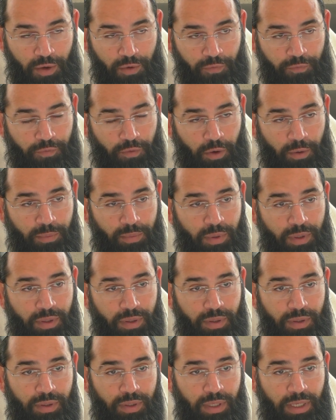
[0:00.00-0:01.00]
from
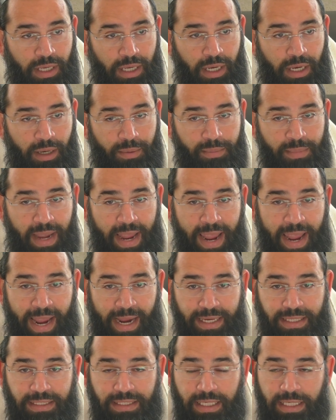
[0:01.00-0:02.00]

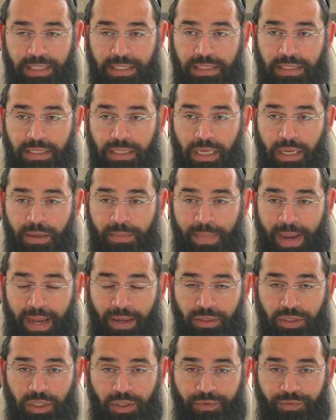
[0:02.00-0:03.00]
excess
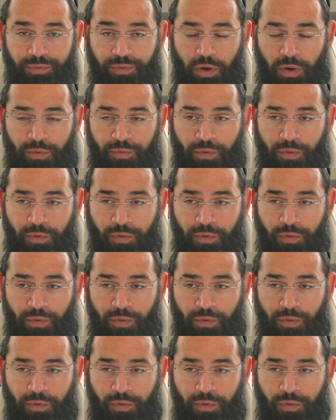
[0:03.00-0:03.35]
amount of